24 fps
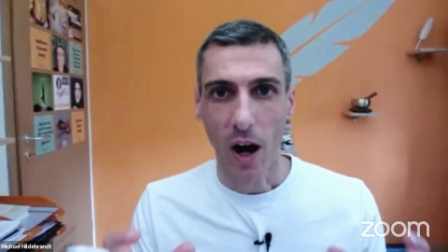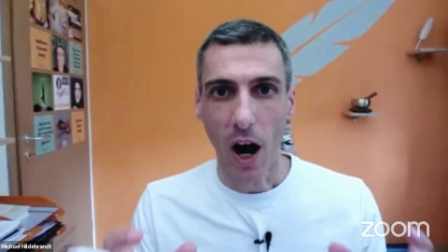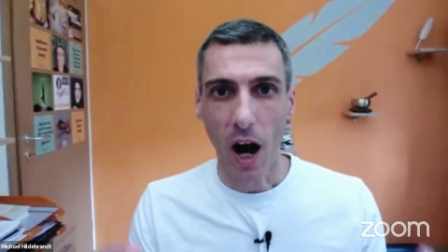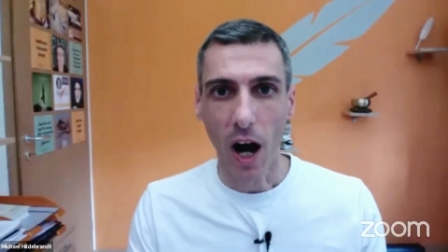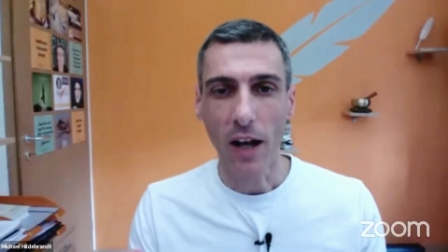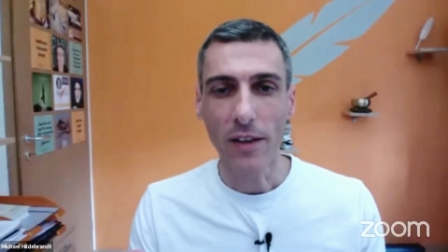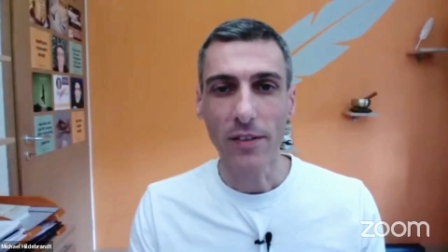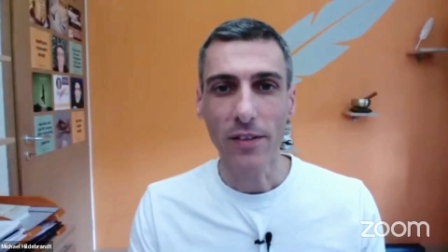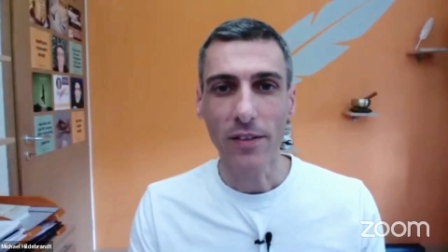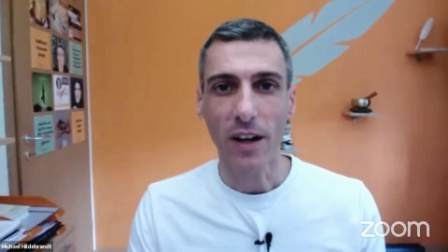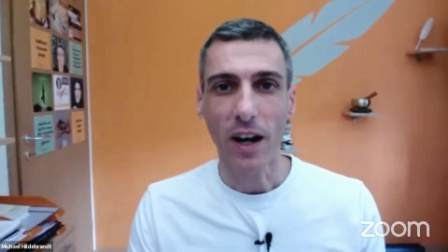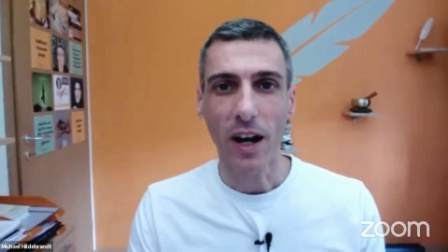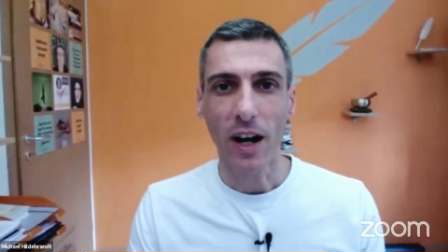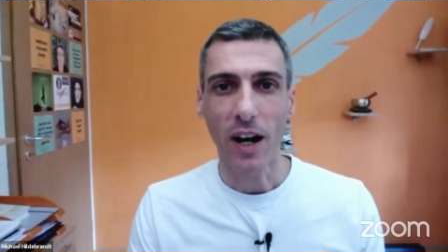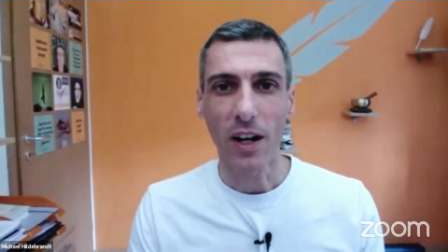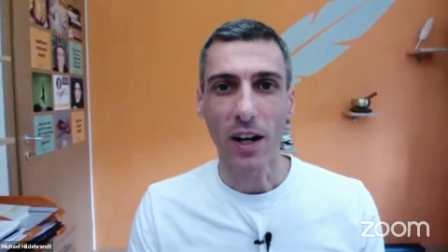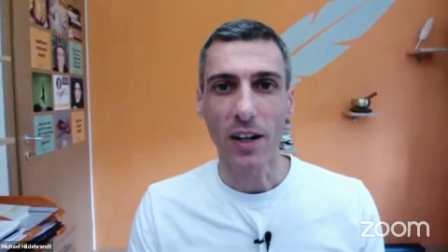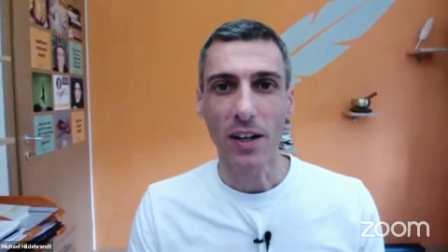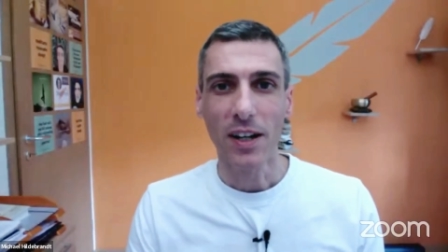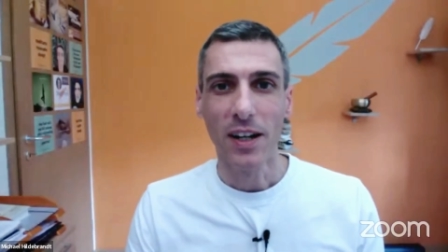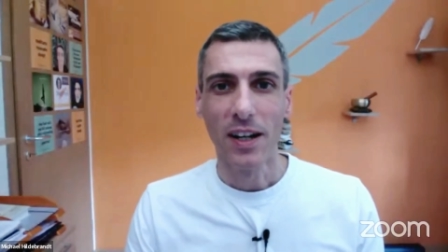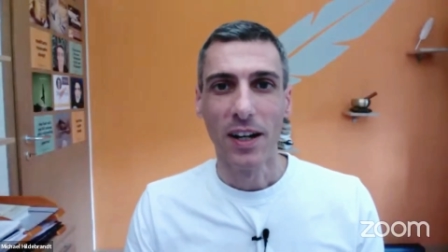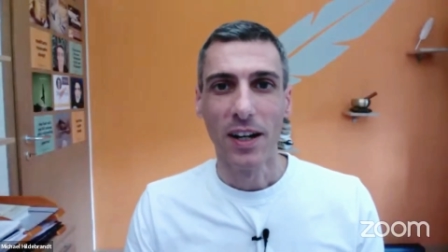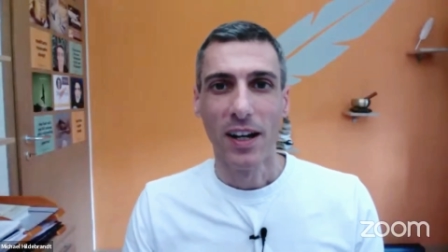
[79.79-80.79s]
Odds
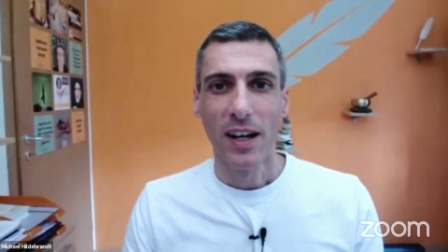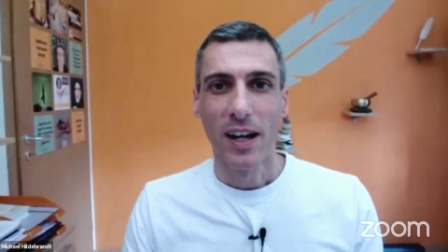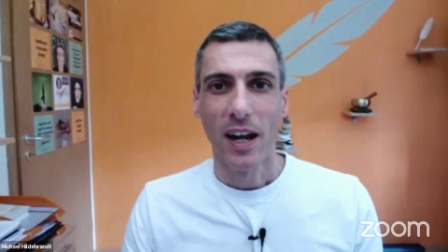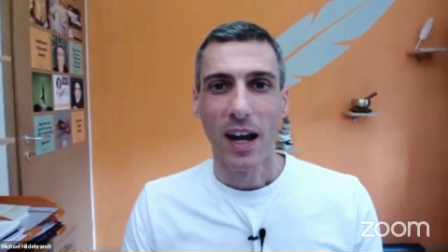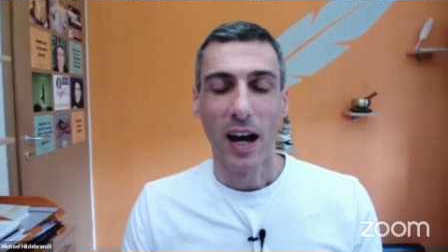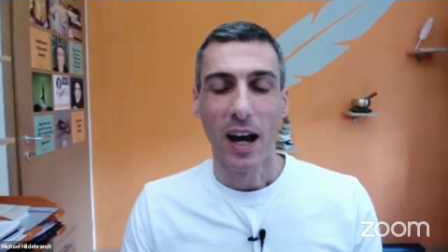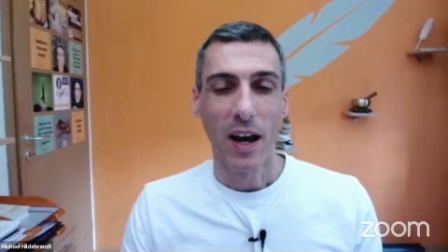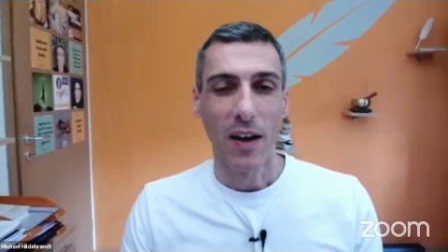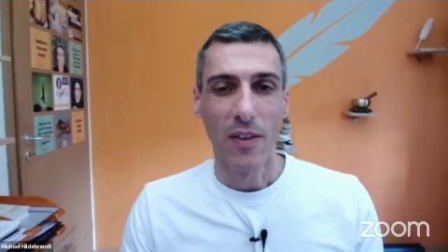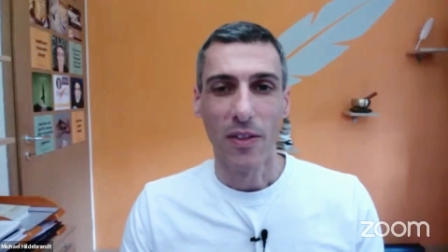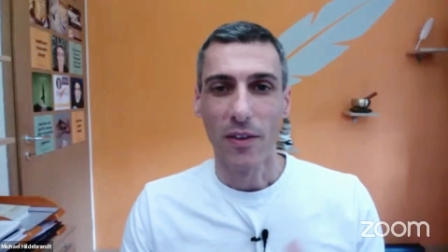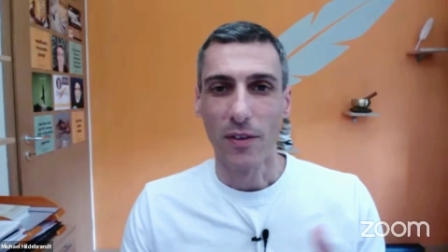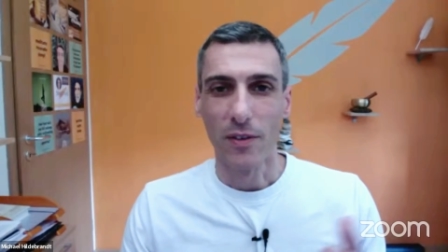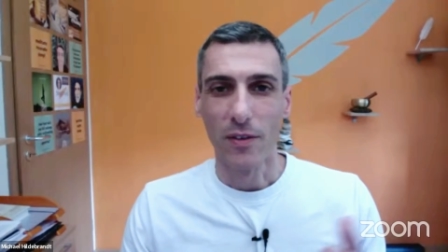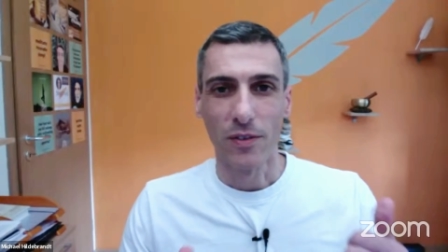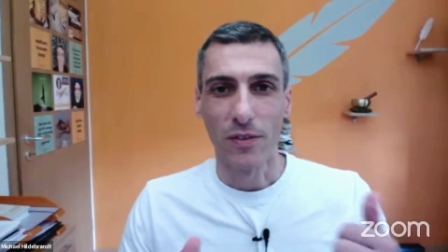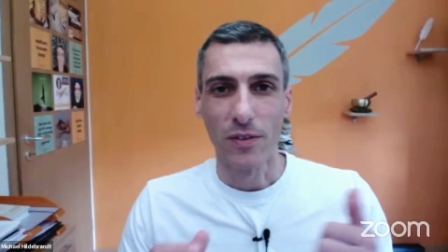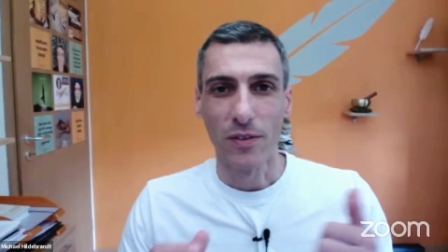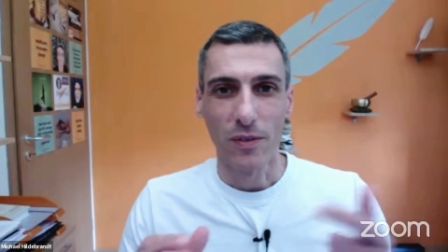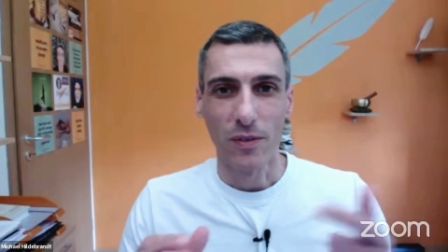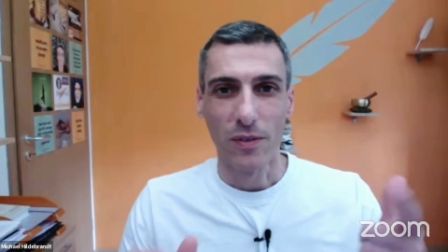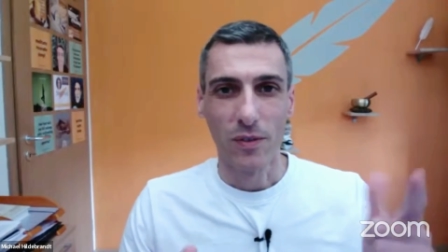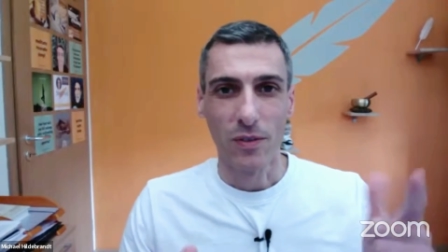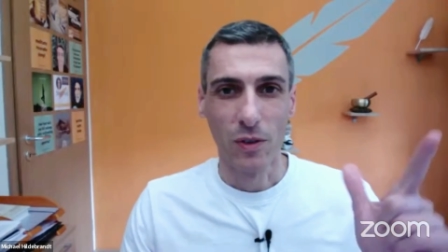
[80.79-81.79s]
are
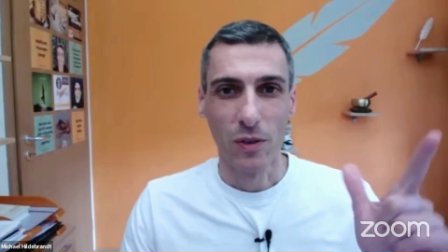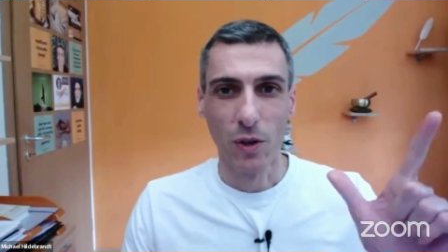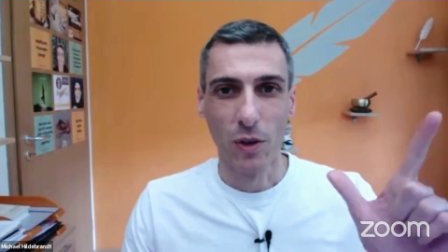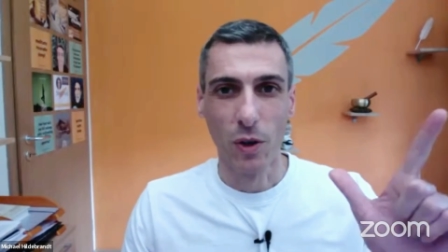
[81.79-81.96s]
there's